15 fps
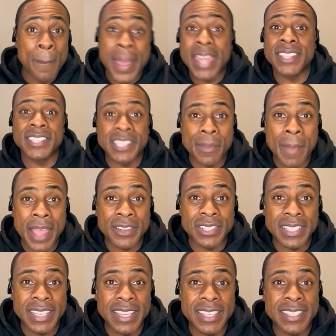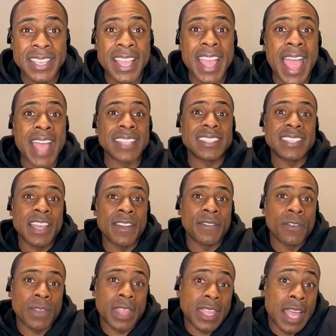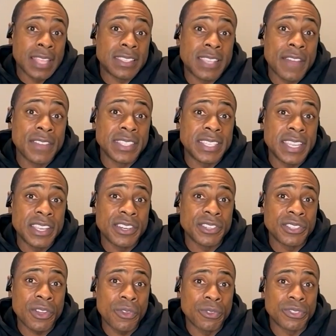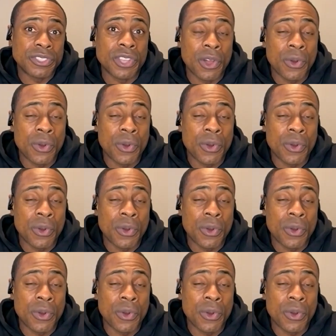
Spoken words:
made it to the major leagues at 17 years old.